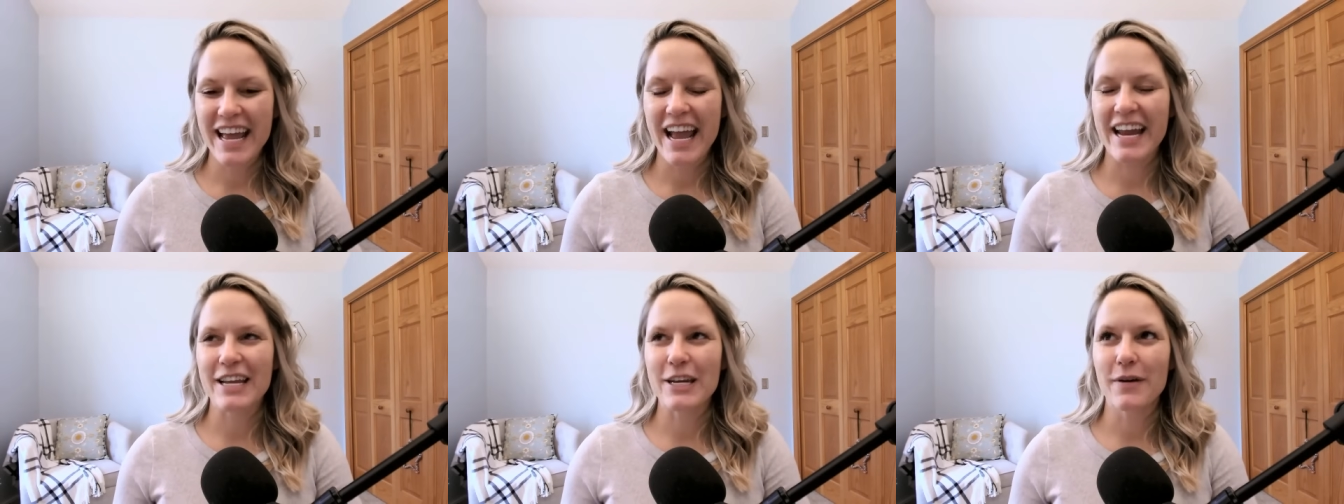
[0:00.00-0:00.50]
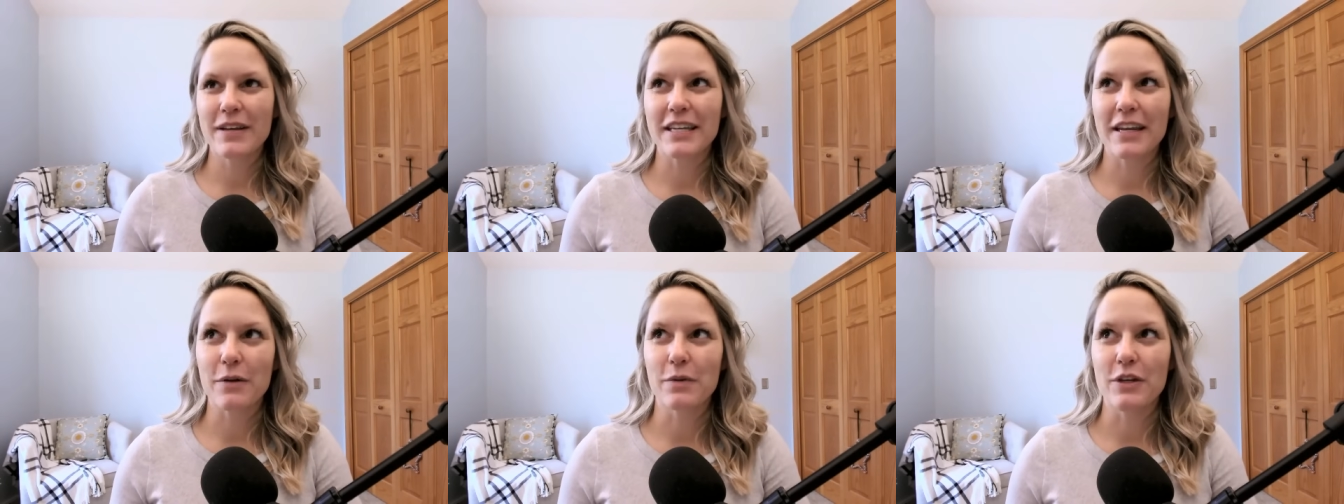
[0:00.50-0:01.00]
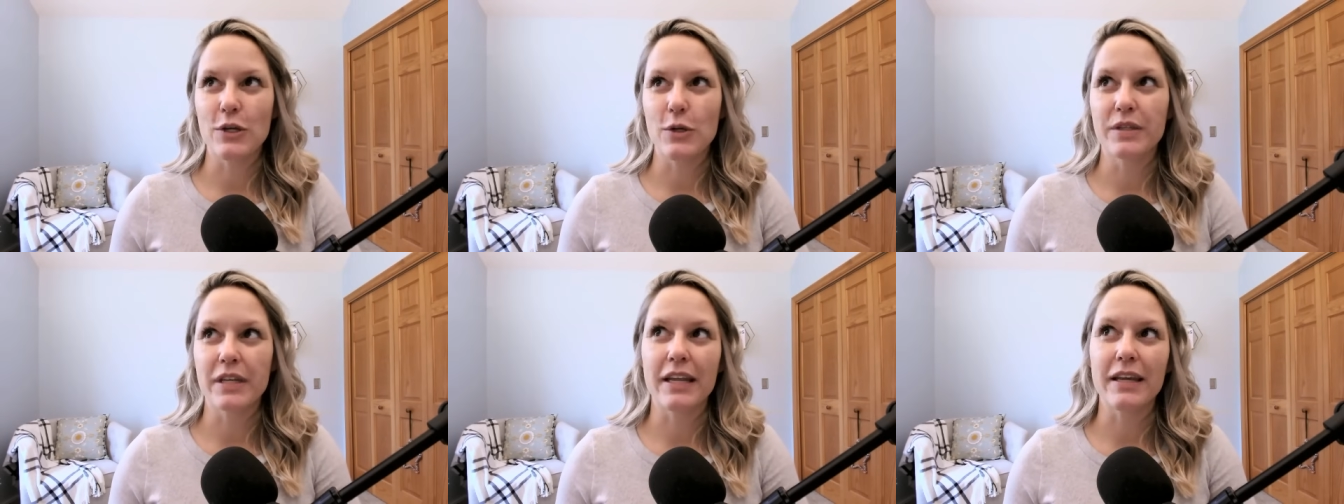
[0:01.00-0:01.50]
And I know I said I wouldn't
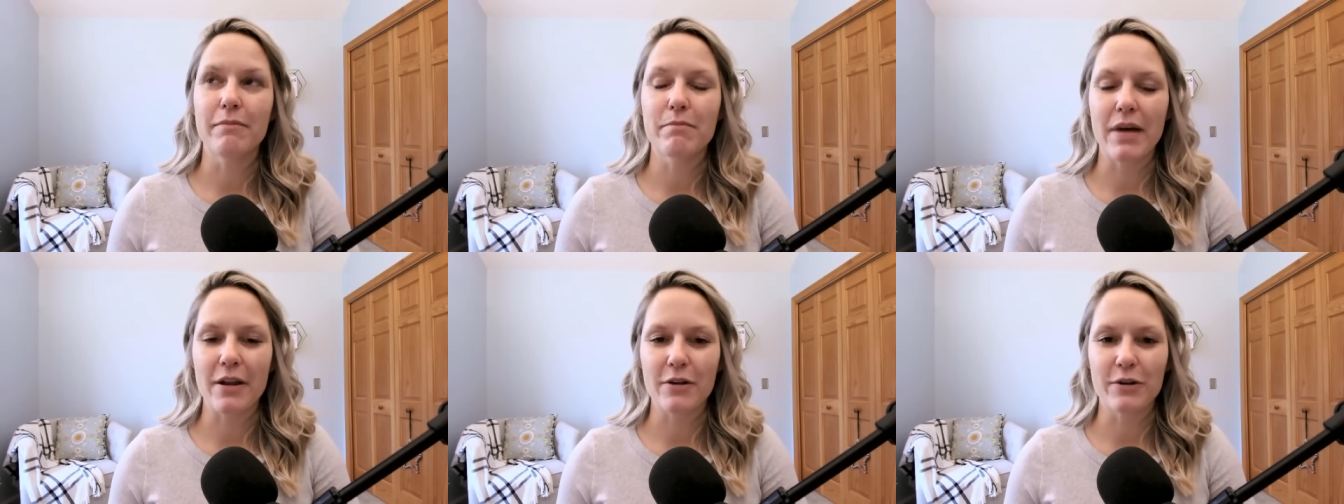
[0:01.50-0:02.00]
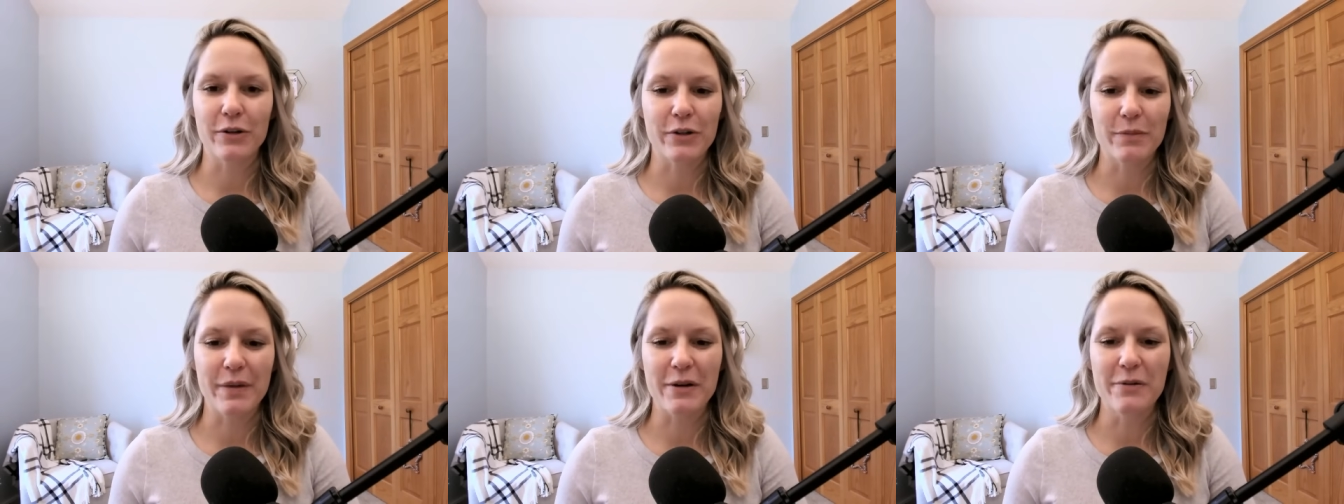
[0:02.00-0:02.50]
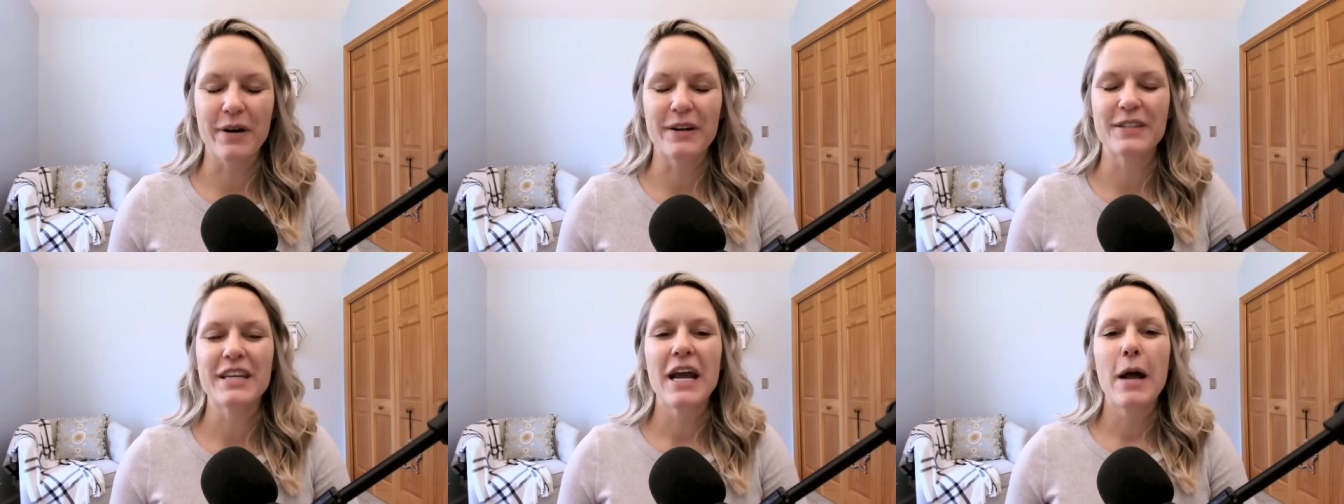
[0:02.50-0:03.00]
use any medical or big words,